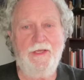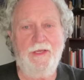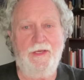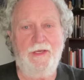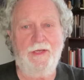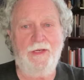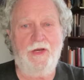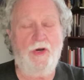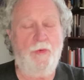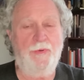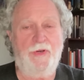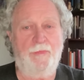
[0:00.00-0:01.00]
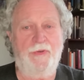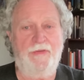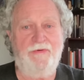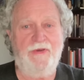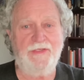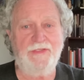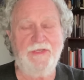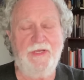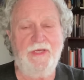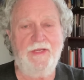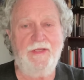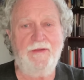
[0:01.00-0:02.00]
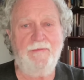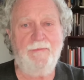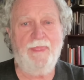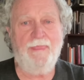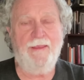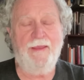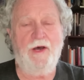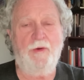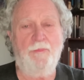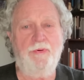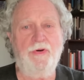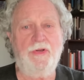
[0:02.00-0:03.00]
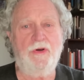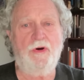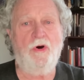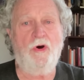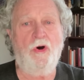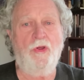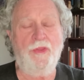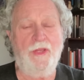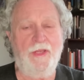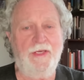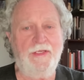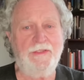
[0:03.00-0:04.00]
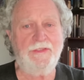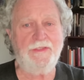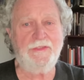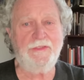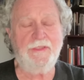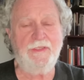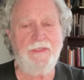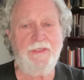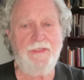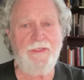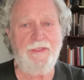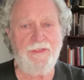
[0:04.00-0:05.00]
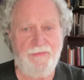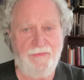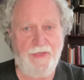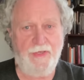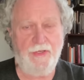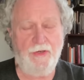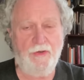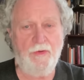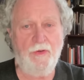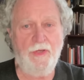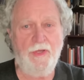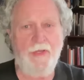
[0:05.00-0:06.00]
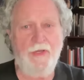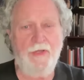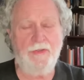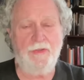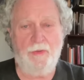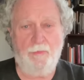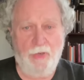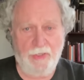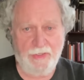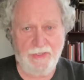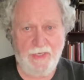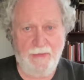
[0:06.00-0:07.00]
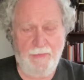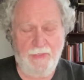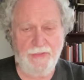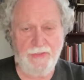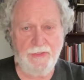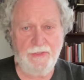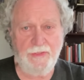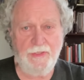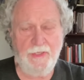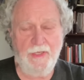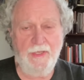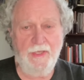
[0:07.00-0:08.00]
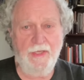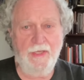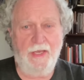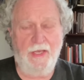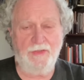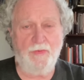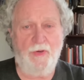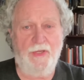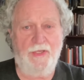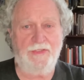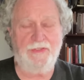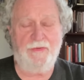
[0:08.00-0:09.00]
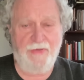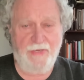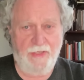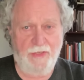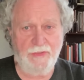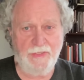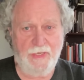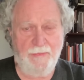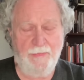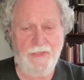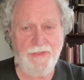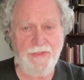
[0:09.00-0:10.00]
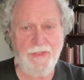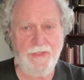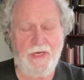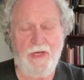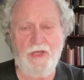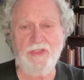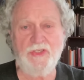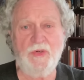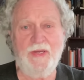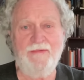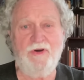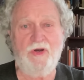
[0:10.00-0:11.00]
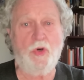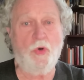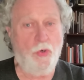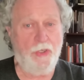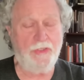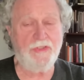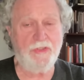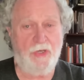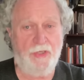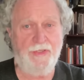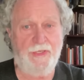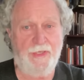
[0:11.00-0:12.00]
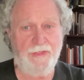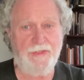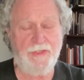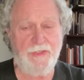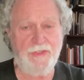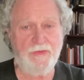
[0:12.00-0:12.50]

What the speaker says: and I hope it'll be fascinating. And I'll put all the links in this video to the books I mentioned, as well as the videos I mentioned. I also have a course on the Dead Sea